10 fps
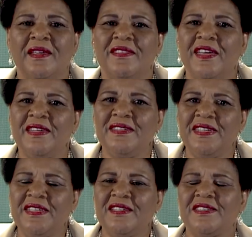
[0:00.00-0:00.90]
they
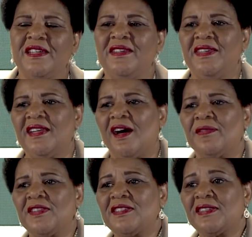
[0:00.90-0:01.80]
needed to get off
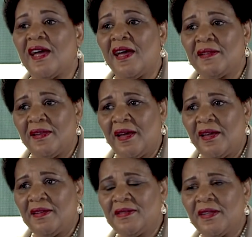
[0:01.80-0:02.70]
the
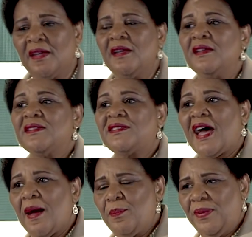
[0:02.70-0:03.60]
sidelines,
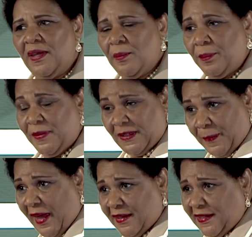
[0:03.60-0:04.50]
stop being
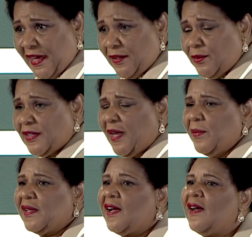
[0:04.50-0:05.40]
spectators, and
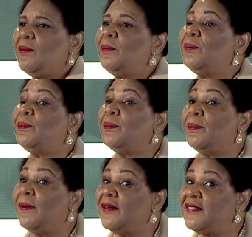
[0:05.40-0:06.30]
become
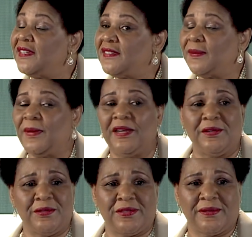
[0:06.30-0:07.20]

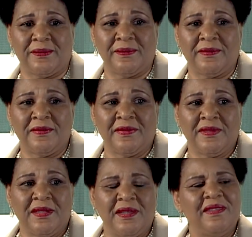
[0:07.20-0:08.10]
participators.
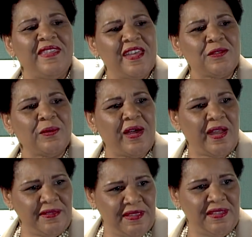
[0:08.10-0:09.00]
That's where
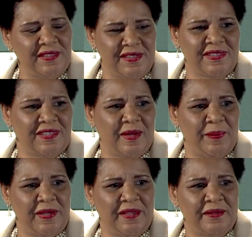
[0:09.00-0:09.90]
I needed to step
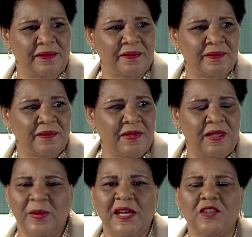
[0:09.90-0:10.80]
in,
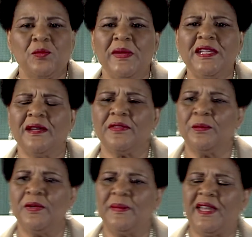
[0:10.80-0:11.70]
because many of the
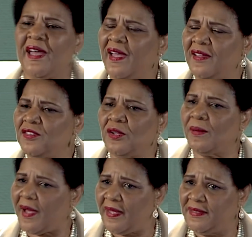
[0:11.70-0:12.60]
women had no
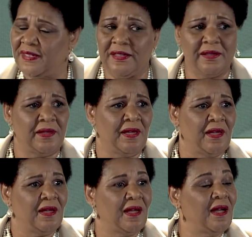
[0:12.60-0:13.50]
idea
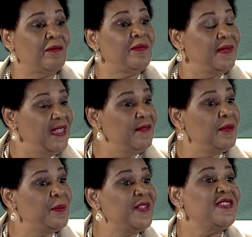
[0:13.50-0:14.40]
of
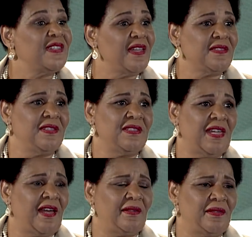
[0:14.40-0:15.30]
even possessing
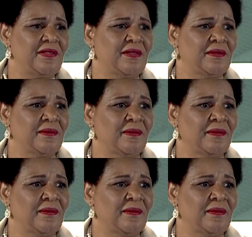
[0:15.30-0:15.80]
talents.